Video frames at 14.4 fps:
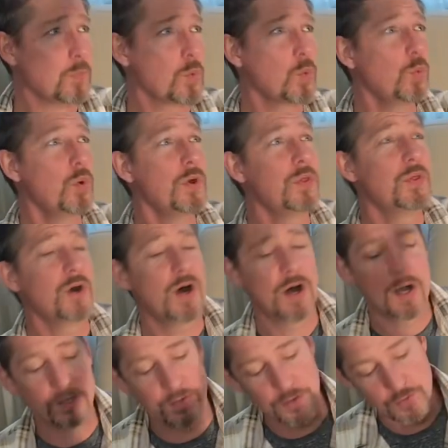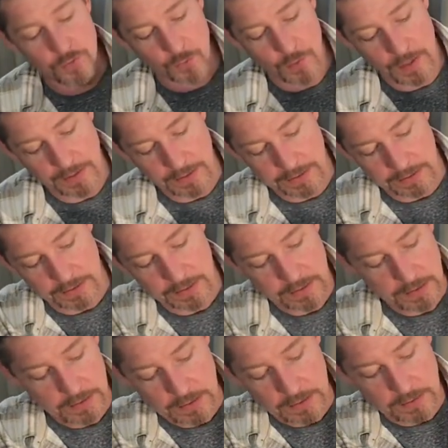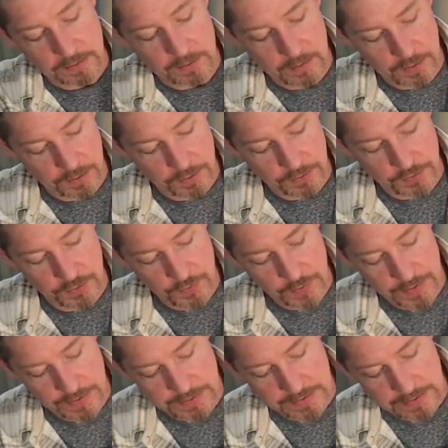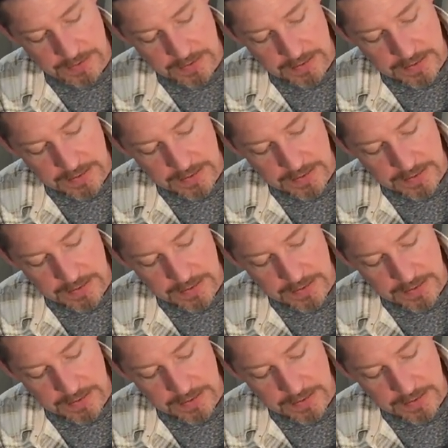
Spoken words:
Did the relic look to it,